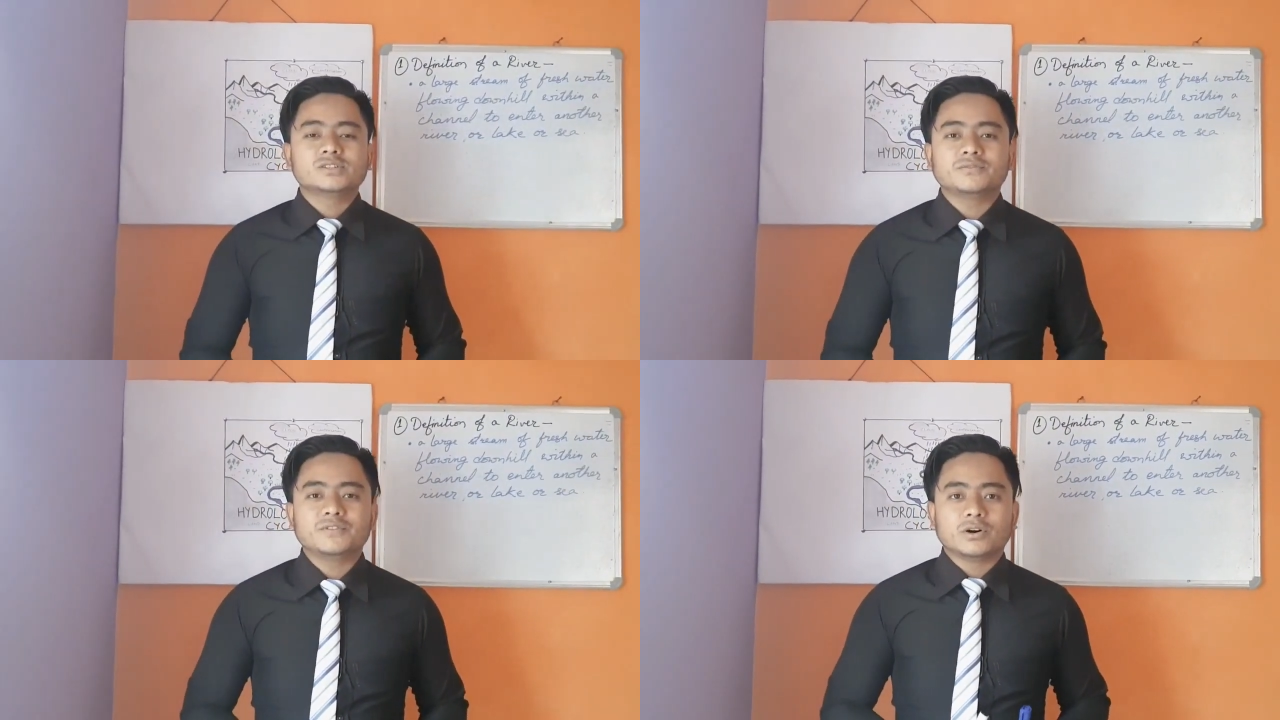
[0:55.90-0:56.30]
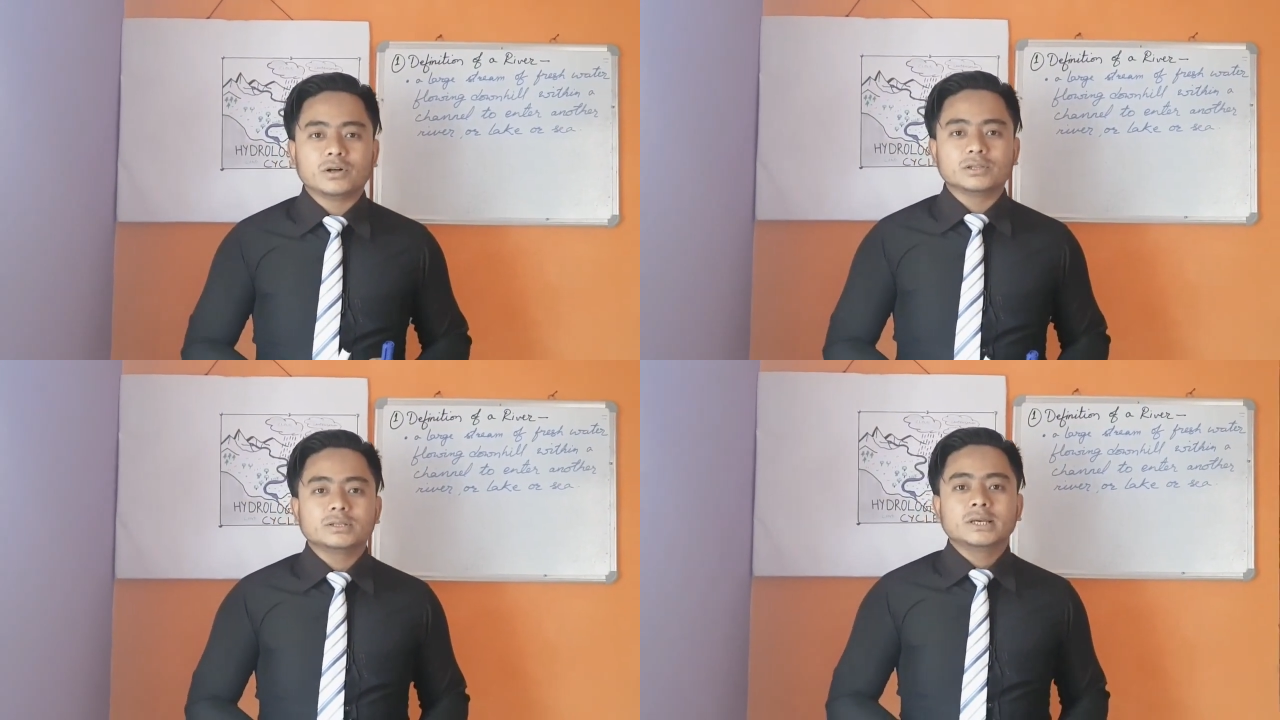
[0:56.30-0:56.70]
of
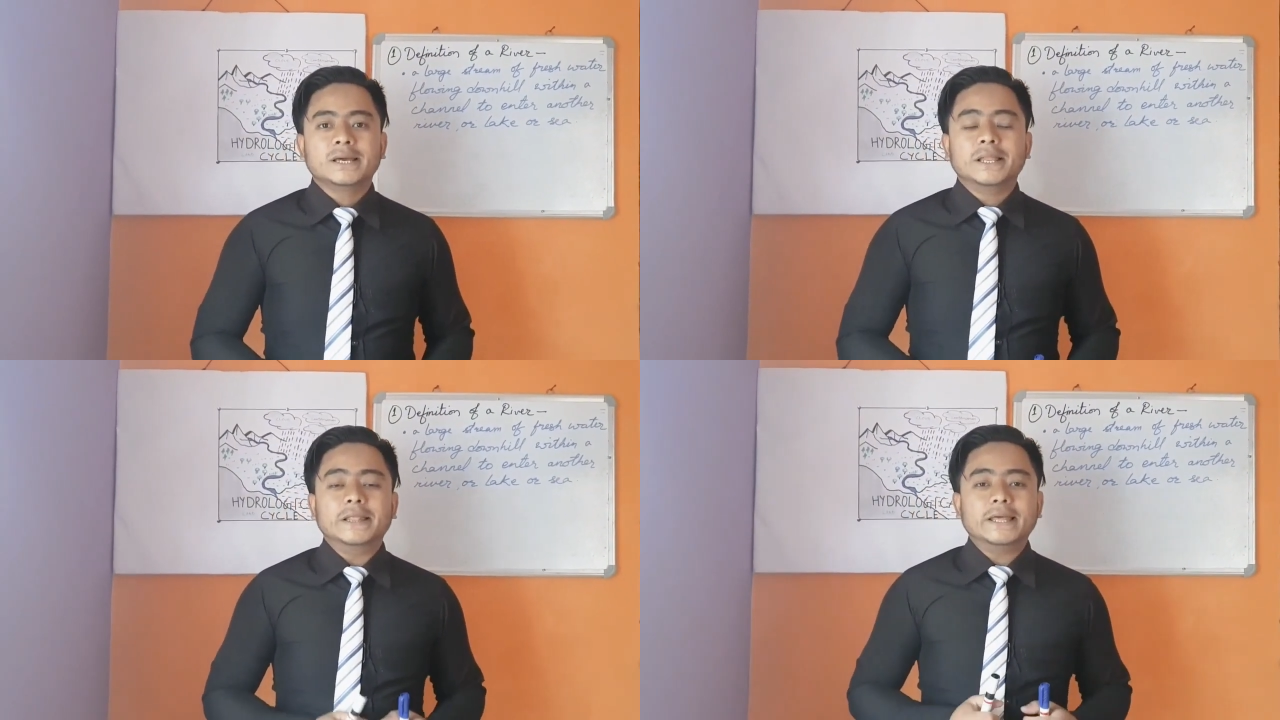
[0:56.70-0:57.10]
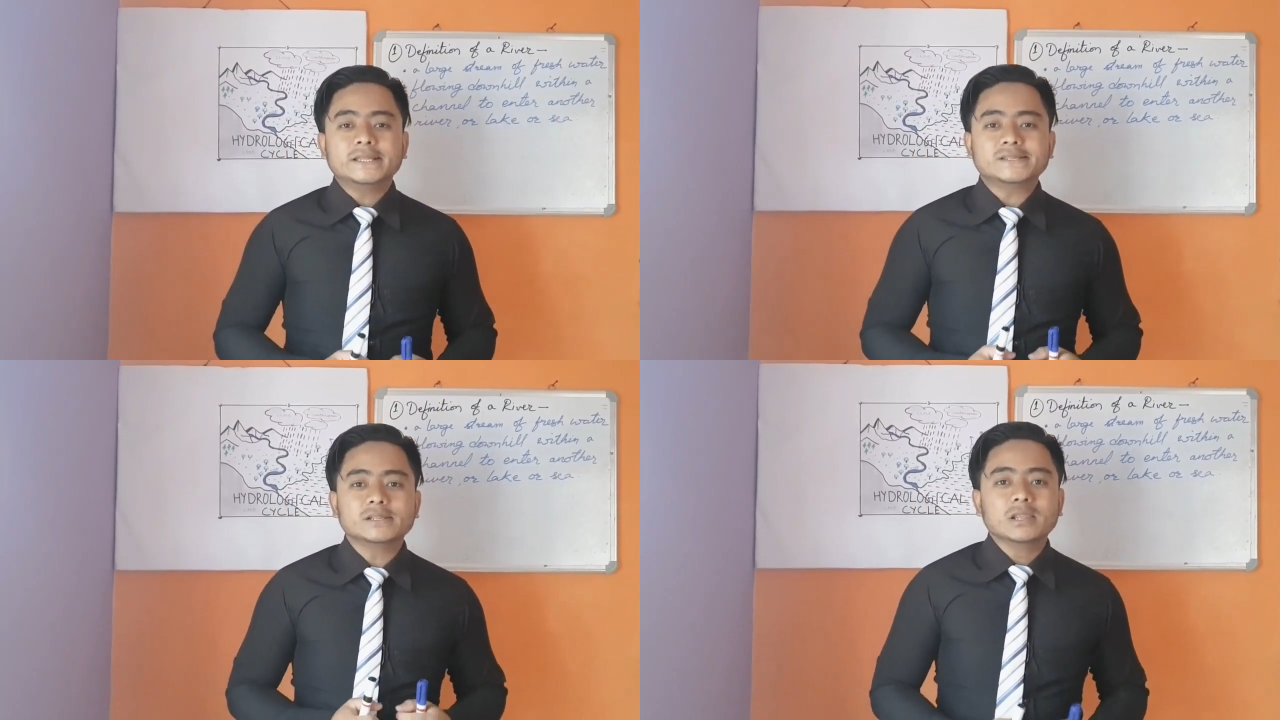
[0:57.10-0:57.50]
all,
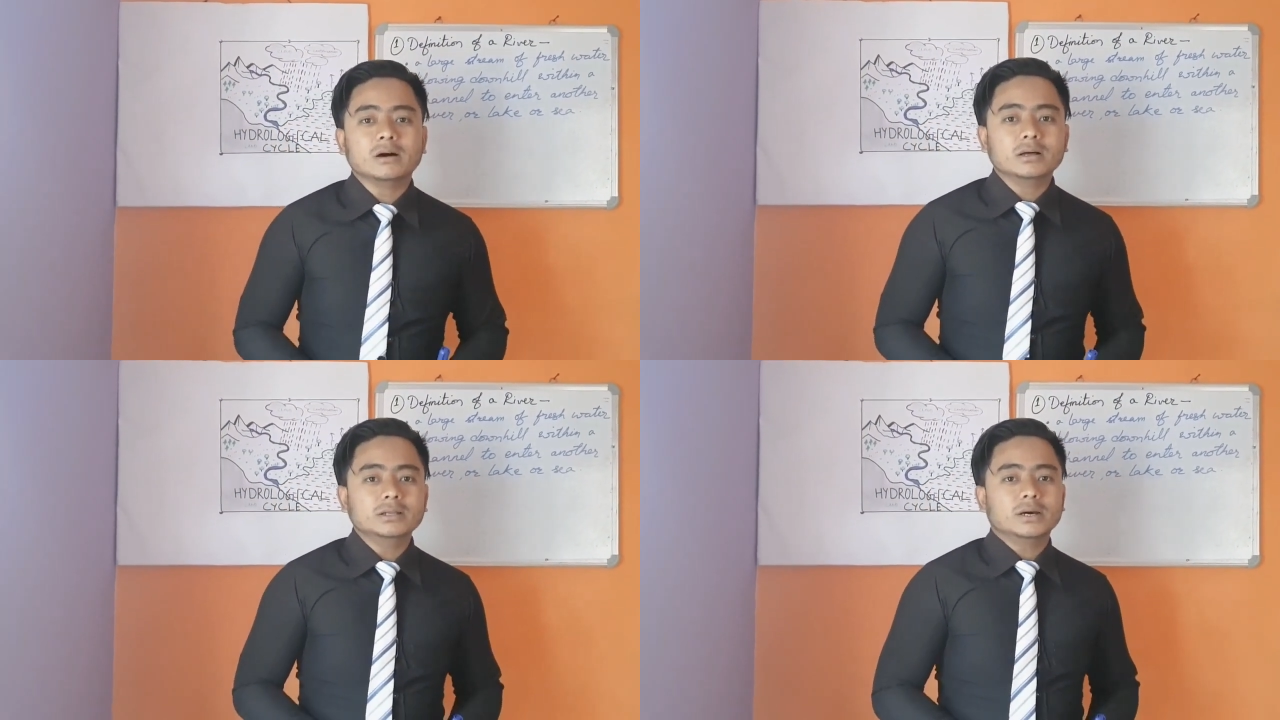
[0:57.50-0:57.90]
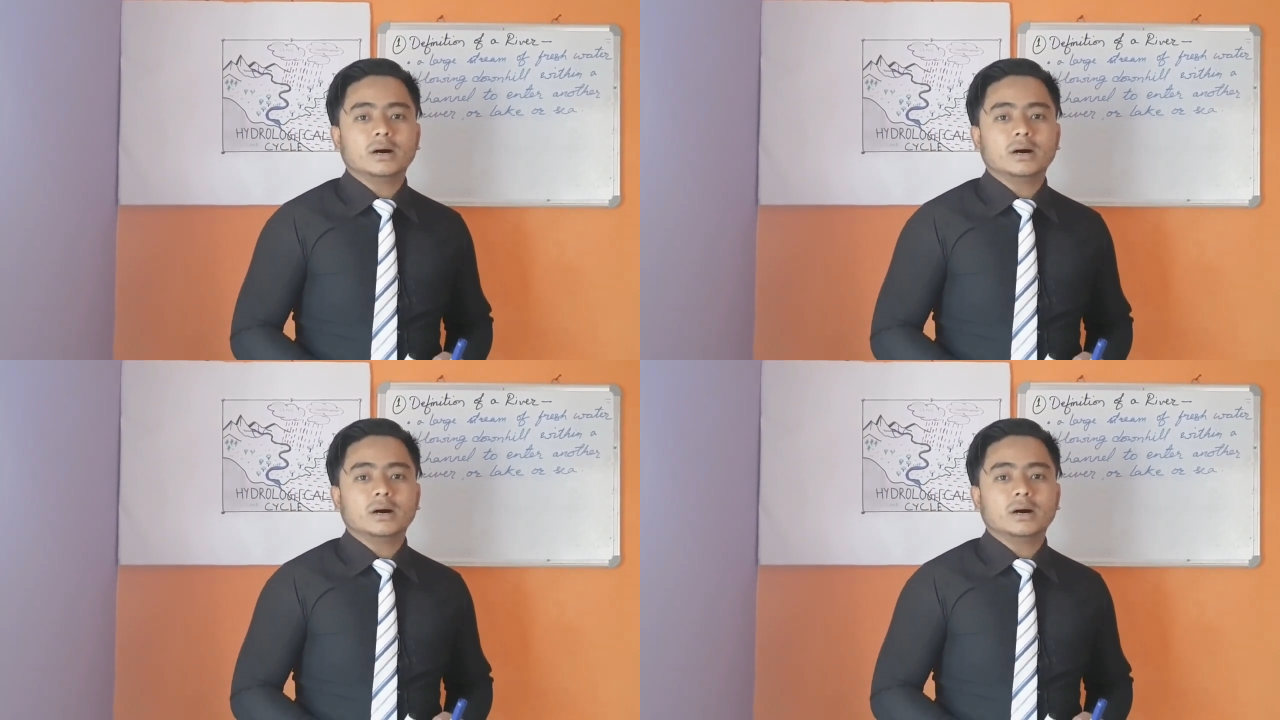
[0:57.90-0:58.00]
let's learn